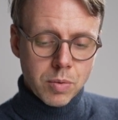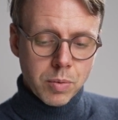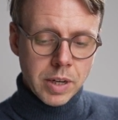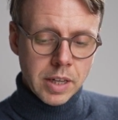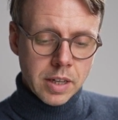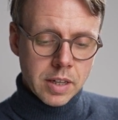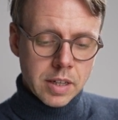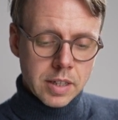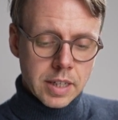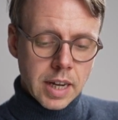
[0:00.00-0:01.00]
We
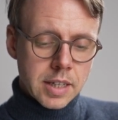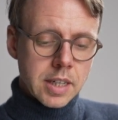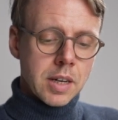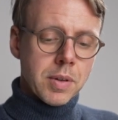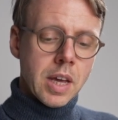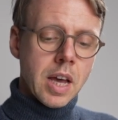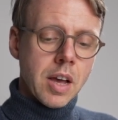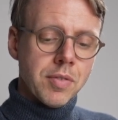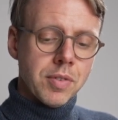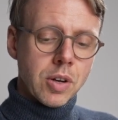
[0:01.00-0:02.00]
said that we
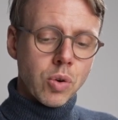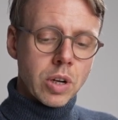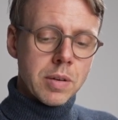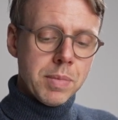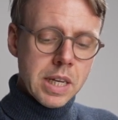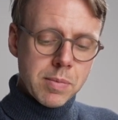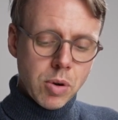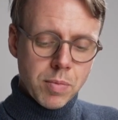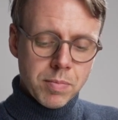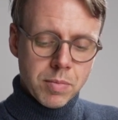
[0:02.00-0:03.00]
have a local
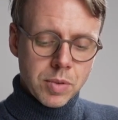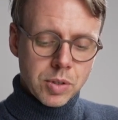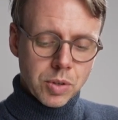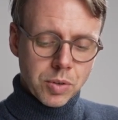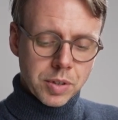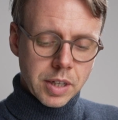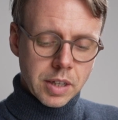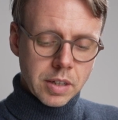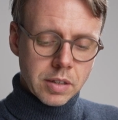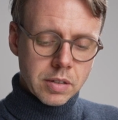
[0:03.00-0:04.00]
minimum, so
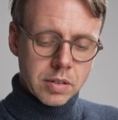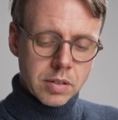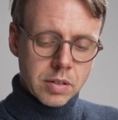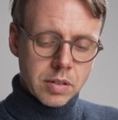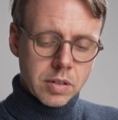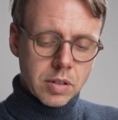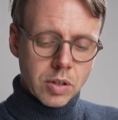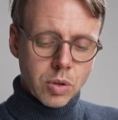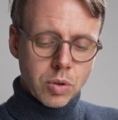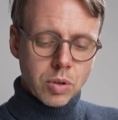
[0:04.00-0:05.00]
the
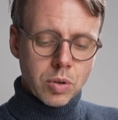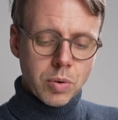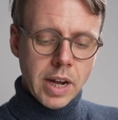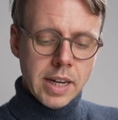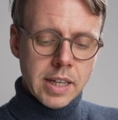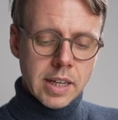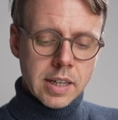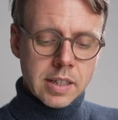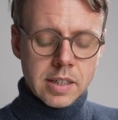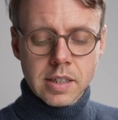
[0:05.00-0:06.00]

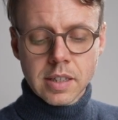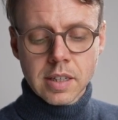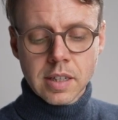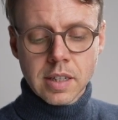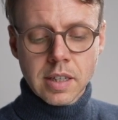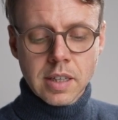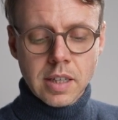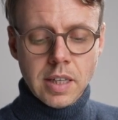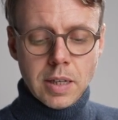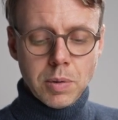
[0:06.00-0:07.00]
gradient
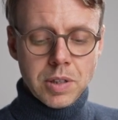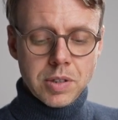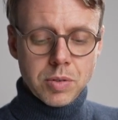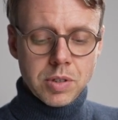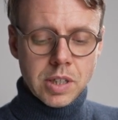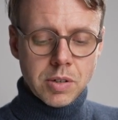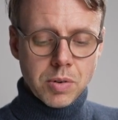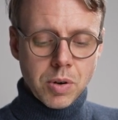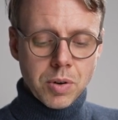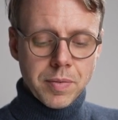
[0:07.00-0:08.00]
equals to
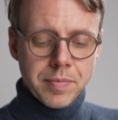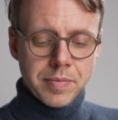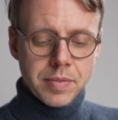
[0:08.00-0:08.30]
0,